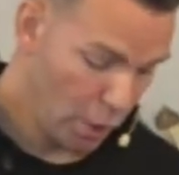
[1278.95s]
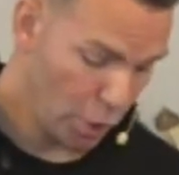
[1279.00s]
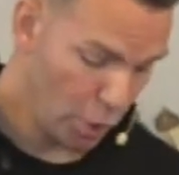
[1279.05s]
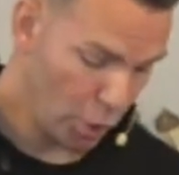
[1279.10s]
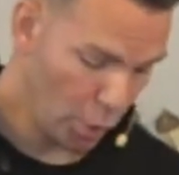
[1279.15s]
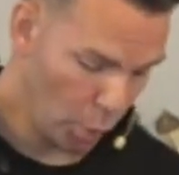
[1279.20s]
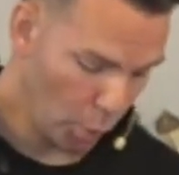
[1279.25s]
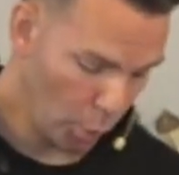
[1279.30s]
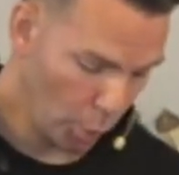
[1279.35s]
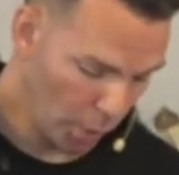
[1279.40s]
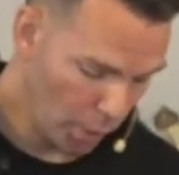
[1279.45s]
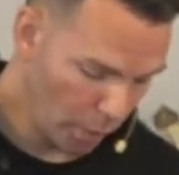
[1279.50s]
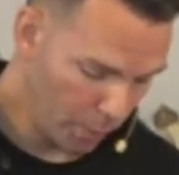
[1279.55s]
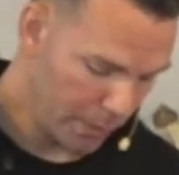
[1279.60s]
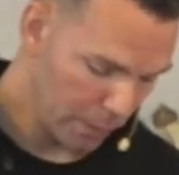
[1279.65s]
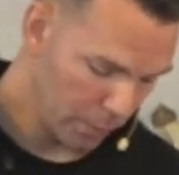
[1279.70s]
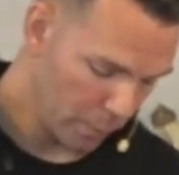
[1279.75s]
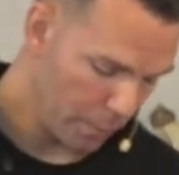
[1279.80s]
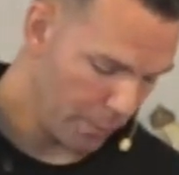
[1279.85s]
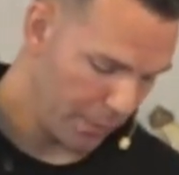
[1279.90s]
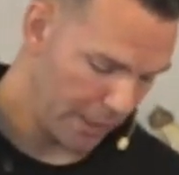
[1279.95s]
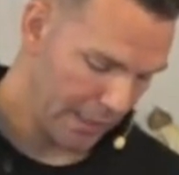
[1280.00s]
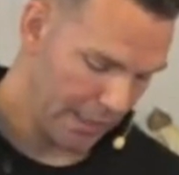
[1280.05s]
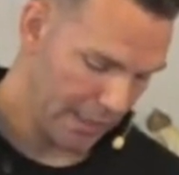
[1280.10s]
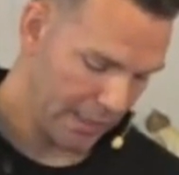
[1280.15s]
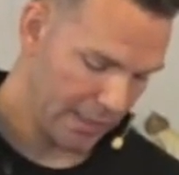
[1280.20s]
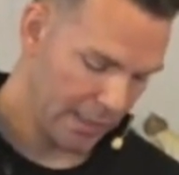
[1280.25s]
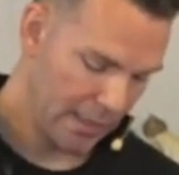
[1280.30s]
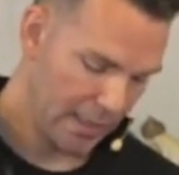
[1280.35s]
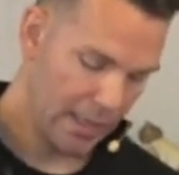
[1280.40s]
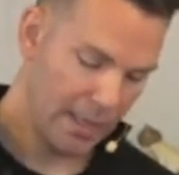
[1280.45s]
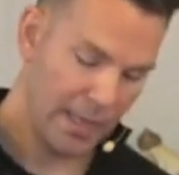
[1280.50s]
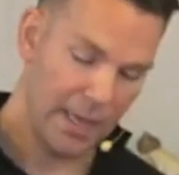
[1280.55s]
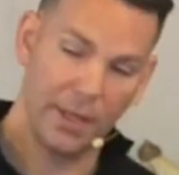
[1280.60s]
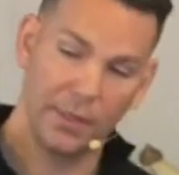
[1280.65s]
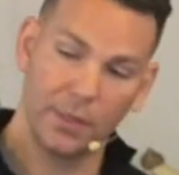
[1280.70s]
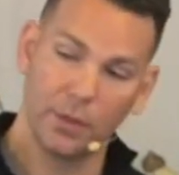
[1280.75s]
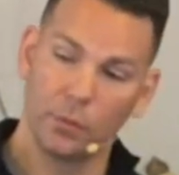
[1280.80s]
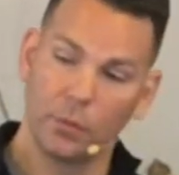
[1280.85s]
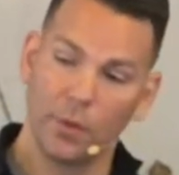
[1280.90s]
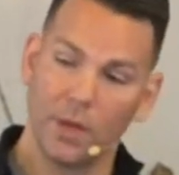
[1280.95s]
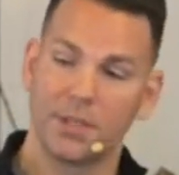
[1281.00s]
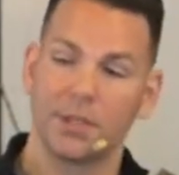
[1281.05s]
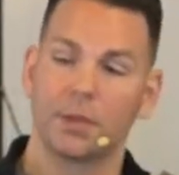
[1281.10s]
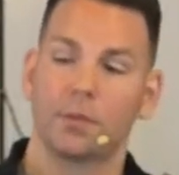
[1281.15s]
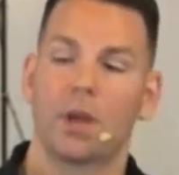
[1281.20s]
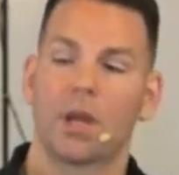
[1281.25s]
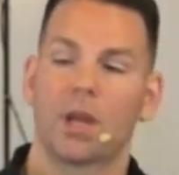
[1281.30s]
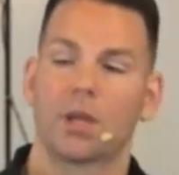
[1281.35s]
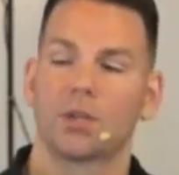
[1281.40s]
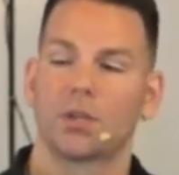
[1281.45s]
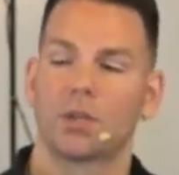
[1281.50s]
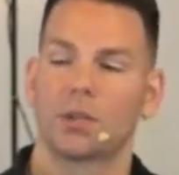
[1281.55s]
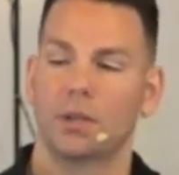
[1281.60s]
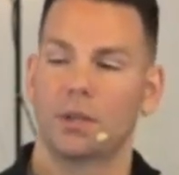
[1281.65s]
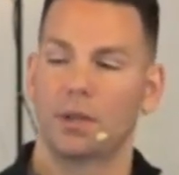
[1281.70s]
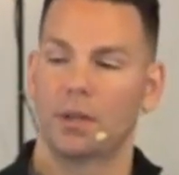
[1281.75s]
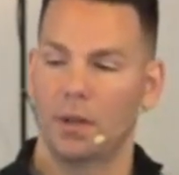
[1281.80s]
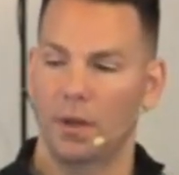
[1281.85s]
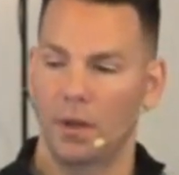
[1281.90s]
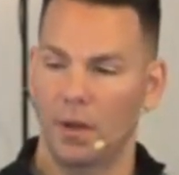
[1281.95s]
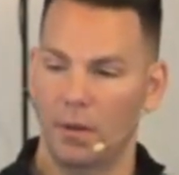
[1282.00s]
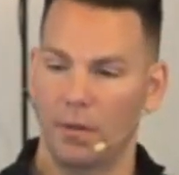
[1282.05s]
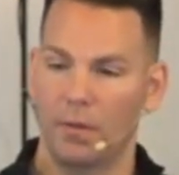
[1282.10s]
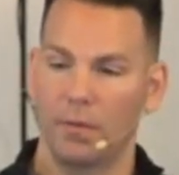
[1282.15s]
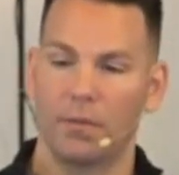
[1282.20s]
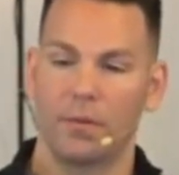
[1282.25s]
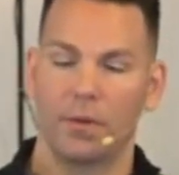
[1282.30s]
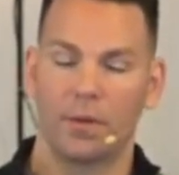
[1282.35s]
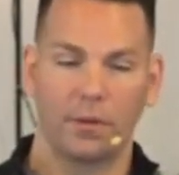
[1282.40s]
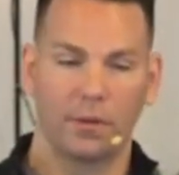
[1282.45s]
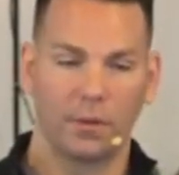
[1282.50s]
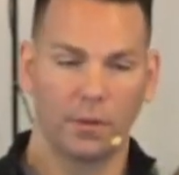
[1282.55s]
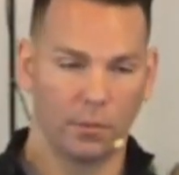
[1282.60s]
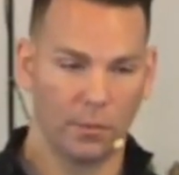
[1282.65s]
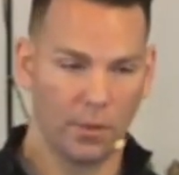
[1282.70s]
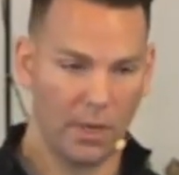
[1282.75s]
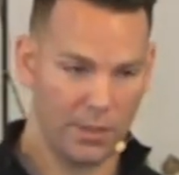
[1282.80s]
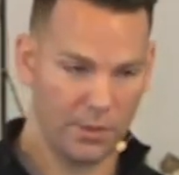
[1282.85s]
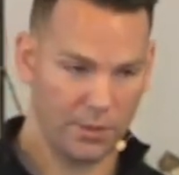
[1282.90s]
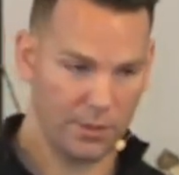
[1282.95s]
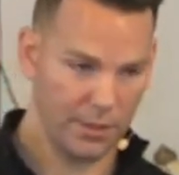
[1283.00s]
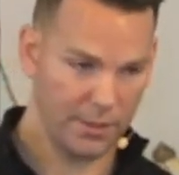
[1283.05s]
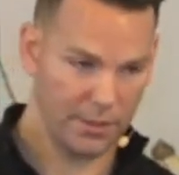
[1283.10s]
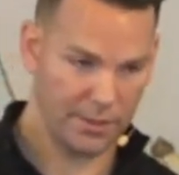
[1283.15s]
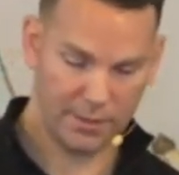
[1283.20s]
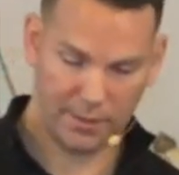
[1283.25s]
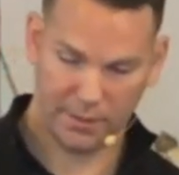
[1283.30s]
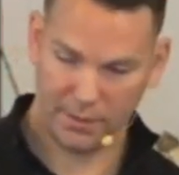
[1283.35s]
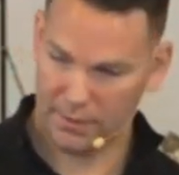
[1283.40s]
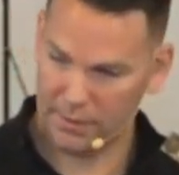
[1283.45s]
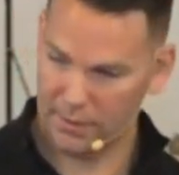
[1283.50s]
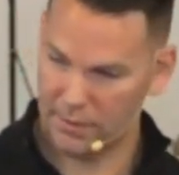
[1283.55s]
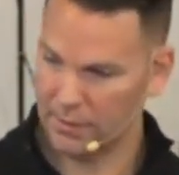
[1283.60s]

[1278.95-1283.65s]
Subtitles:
You will be repaid at the resurrection of the righteous.